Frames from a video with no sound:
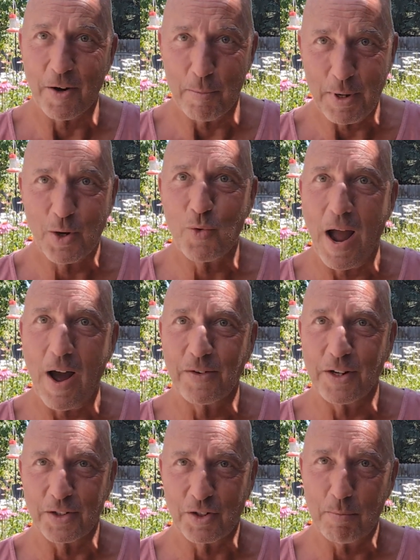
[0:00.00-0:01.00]
to be
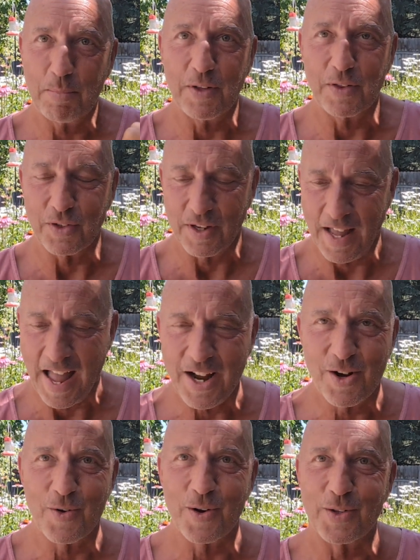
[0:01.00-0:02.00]
grounded, to be the
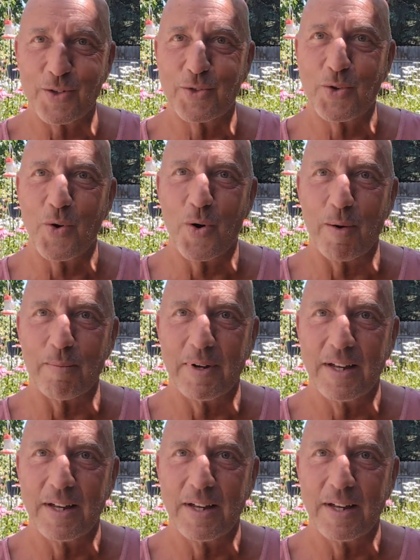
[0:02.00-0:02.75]
anchor in the storm.